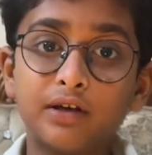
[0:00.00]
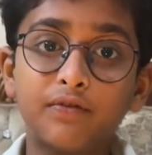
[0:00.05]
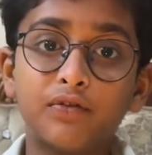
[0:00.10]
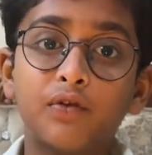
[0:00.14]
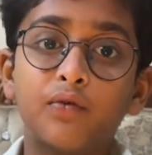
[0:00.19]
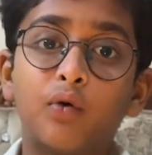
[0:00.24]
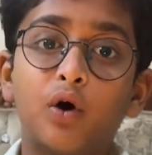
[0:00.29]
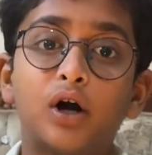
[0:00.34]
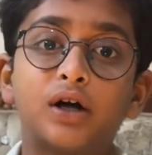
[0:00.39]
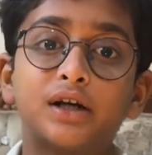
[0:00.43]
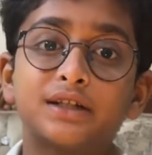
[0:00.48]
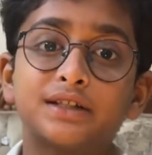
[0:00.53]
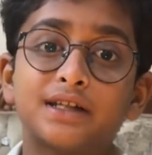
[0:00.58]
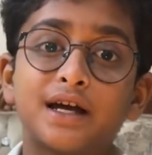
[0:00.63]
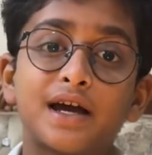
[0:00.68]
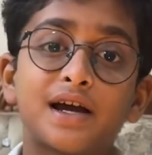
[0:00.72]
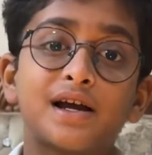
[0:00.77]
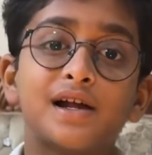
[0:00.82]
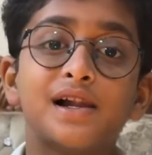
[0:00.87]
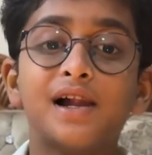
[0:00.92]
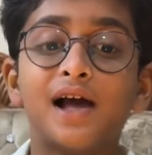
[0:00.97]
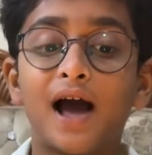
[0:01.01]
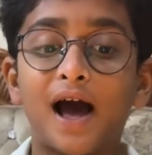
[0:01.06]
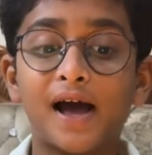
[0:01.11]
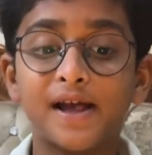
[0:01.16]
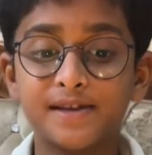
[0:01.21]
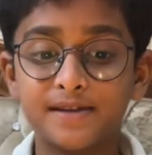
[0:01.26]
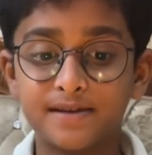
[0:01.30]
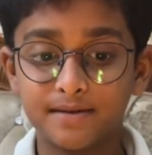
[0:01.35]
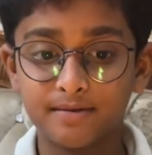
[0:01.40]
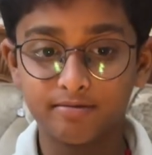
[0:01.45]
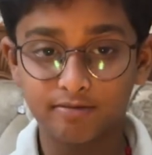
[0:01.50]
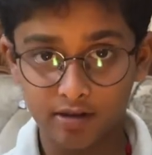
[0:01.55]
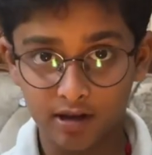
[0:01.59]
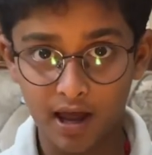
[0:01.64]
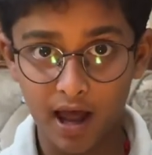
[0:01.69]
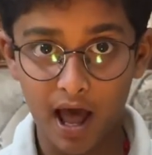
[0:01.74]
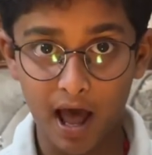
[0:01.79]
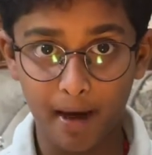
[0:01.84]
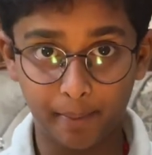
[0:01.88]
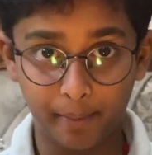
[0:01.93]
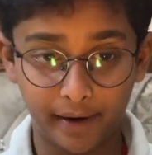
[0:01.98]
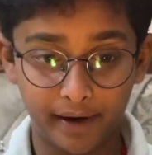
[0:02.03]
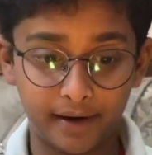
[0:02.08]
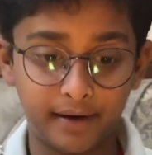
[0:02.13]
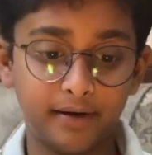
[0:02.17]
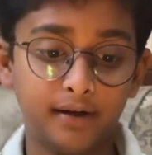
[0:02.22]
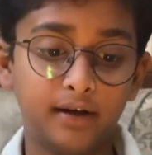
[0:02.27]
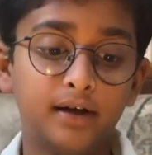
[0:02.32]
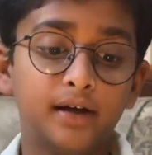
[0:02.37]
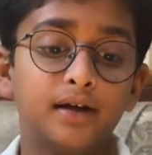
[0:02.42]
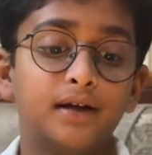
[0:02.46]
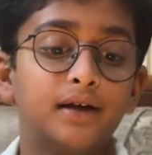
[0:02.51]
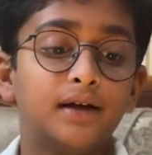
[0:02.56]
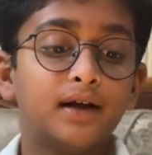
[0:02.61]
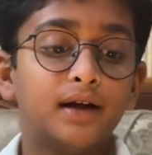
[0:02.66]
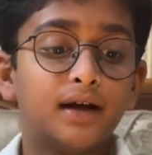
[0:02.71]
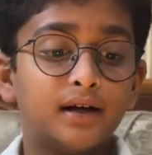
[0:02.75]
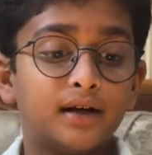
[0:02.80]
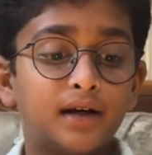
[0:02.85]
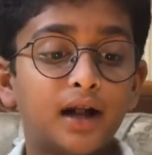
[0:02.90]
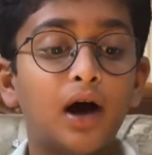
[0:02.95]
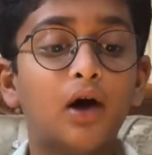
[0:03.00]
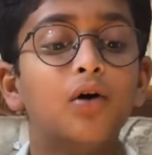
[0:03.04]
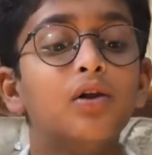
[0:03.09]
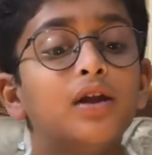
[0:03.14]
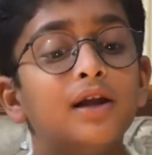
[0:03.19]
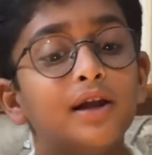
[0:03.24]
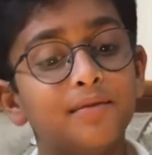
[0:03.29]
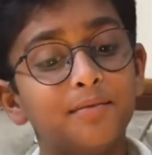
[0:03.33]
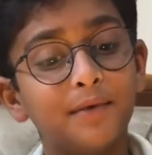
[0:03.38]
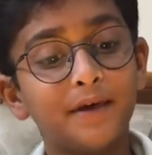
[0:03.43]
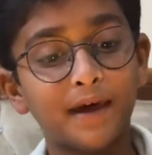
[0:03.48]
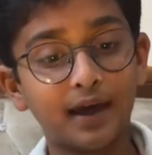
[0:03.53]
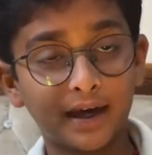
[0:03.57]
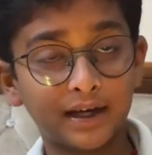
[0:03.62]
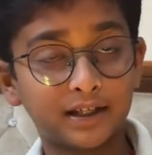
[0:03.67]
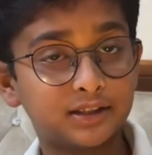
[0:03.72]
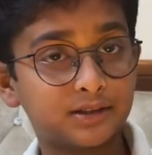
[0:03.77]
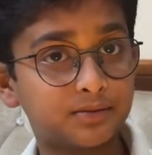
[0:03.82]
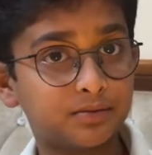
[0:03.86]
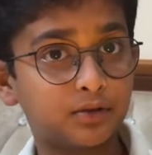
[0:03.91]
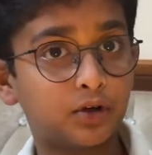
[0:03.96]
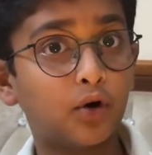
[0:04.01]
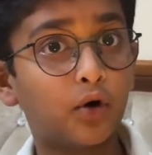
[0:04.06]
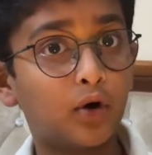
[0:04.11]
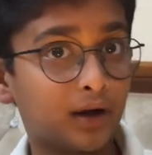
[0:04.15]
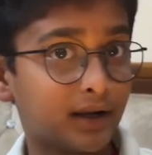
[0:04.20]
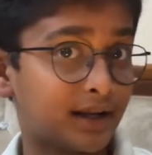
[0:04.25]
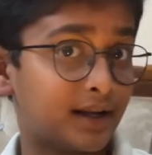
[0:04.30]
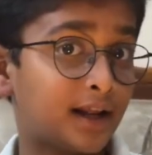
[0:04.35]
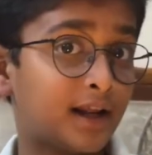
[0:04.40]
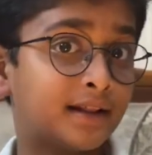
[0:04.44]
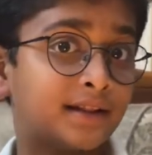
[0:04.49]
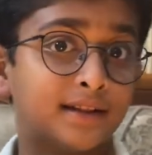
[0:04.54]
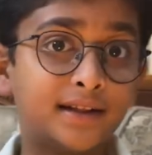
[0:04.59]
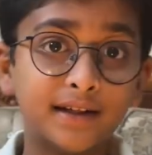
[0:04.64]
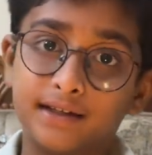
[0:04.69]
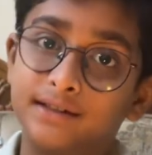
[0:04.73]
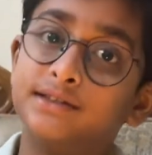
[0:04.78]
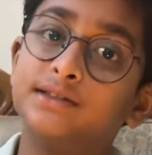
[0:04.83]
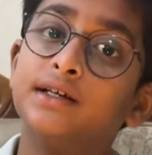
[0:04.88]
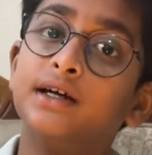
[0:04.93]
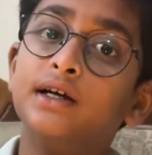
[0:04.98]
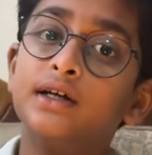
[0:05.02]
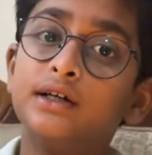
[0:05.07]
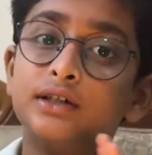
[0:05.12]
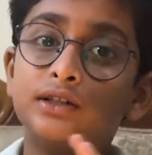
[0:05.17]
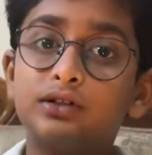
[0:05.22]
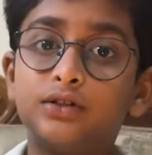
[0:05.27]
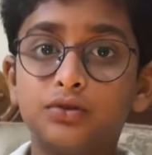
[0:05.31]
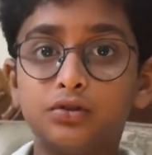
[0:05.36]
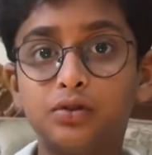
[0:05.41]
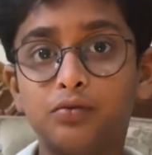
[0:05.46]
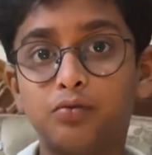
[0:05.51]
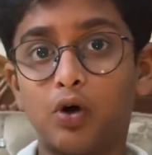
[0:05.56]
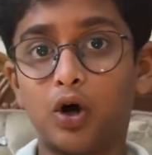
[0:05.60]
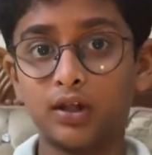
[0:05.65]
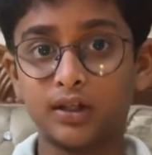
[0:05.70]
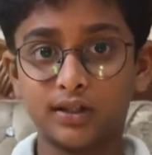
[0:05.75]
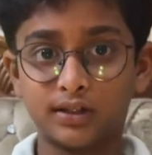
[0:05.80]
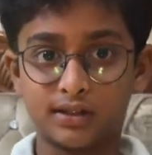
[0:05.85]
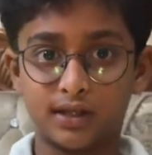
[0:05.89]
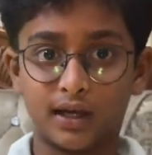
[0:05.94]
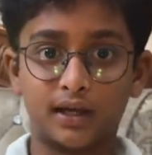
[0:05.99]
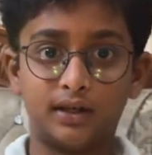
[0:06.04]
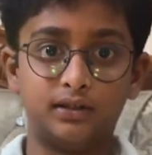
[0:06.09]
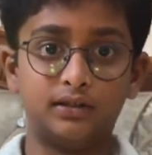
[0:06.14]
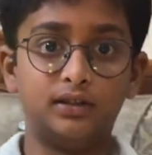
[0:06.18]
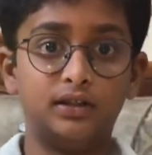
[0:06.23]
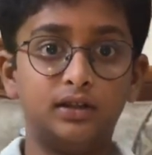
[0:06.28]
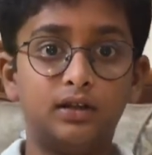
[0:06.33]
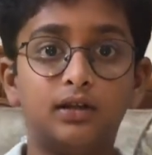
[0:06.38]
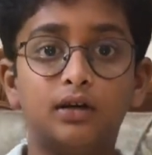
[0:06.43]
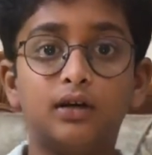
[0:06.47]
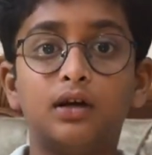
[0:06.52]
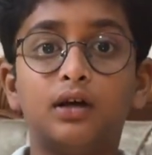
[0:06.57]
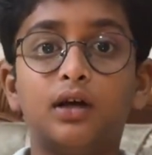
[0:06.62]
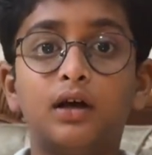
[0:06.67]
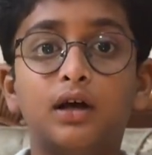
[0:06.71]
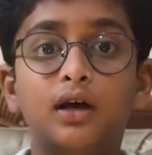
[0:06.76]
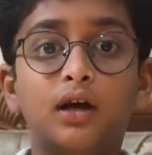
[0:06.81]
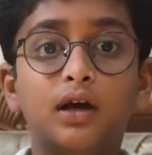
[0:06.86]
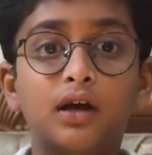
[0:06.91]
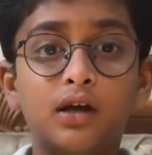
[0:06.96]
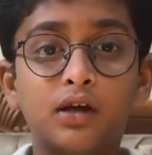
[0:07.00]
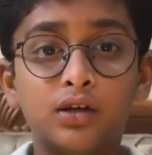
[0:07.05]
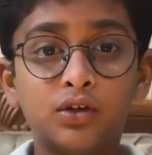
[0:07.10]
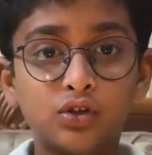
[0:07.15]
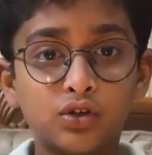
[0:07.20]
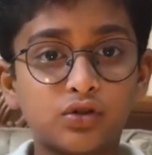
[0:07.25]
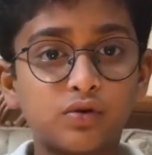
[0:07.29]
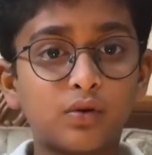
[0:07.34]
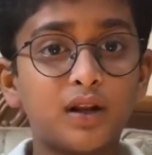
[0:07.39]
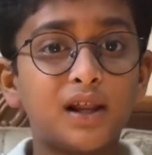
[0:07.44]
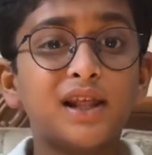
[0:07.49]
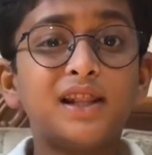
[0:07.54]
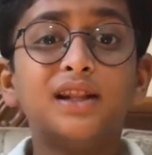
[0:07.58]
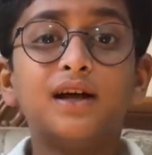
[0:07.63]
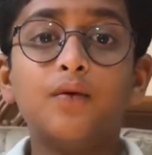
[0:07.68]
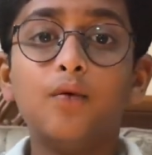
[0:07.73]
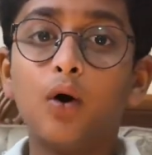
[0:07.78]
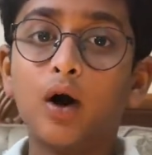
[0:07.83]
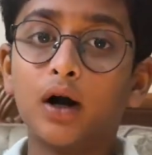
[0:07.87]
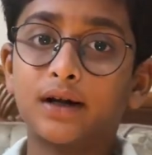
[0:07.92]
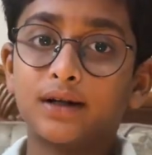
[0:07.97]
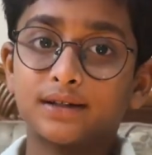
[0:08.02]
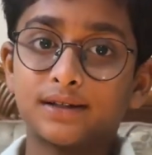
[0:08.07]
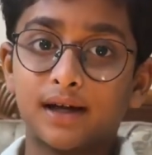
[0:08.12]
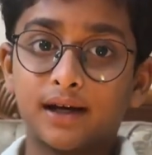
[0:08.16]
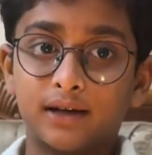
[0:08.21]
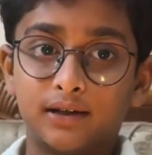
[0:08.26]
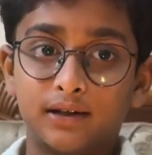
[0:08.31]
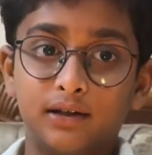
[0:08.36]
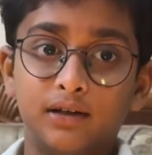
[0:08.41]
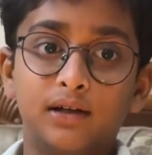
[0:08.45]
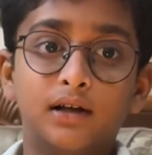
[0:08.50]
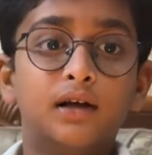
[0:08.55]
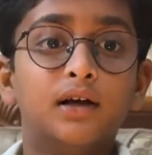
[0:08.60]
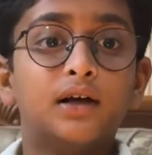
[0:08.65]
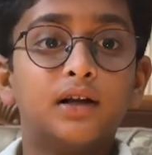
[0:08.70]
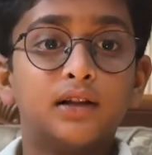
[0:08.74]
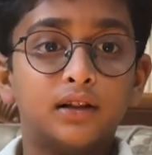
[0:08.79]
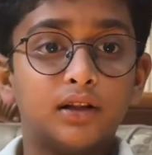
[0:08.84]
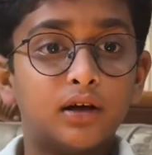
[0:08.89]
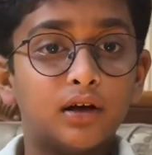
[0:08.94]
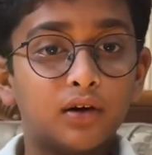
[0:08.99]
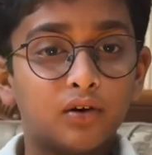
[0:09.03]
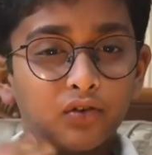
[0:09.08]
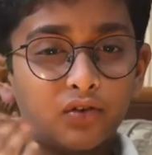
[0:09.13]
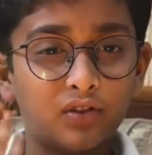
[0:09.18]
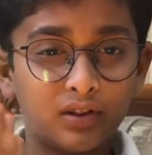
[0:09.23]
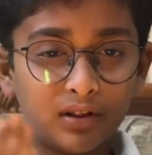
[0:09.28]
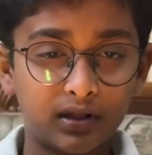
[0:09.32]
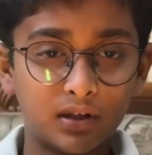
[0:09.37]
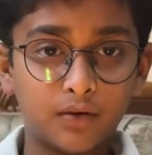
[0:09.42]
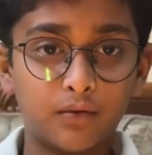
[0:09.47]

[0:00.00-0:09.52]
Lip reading: of the water cycle has happened. Now, let me correlate this to the water cycle. Usually in the water cycle, the